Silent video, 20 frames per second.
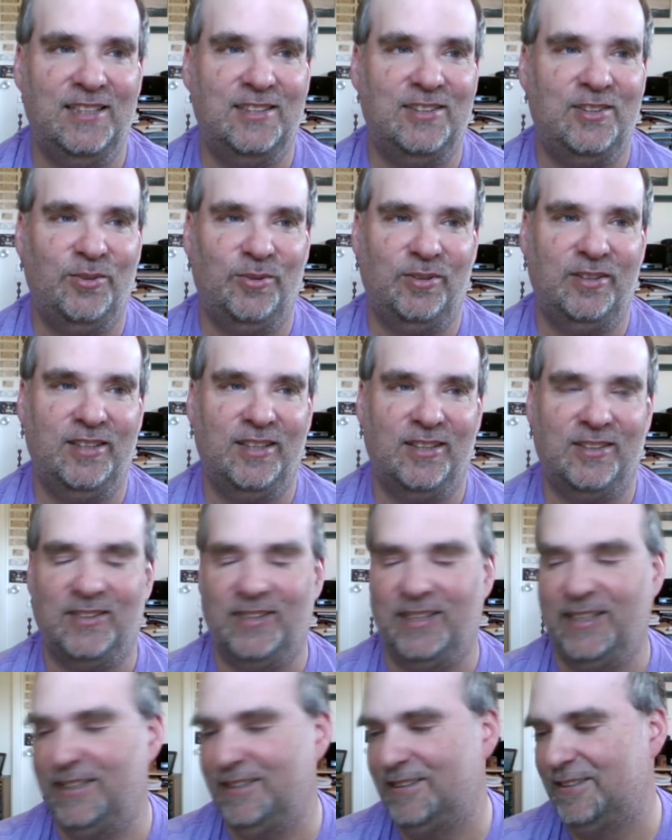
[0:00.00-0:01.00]
Right, you
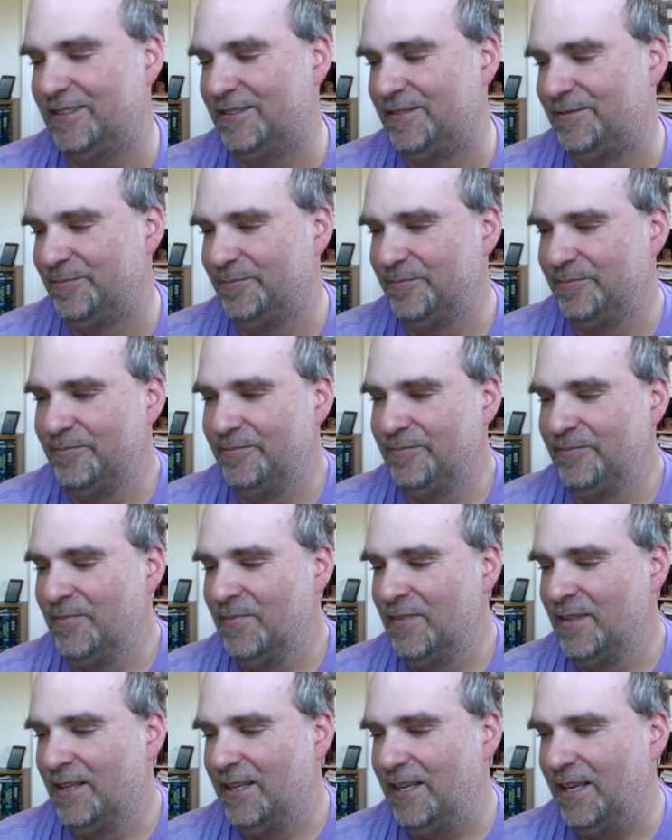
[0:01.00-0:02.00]
bunch of white
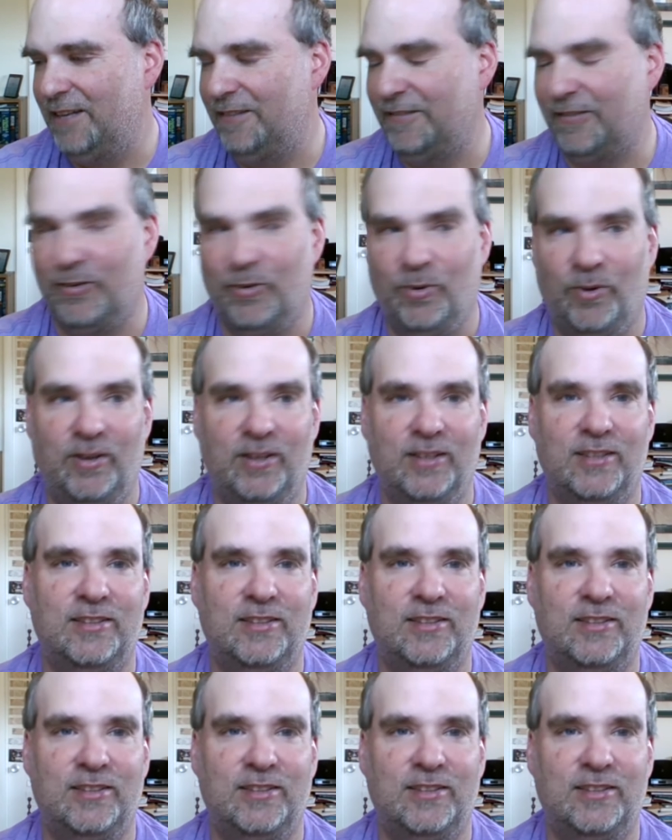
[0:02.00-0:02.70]
trash.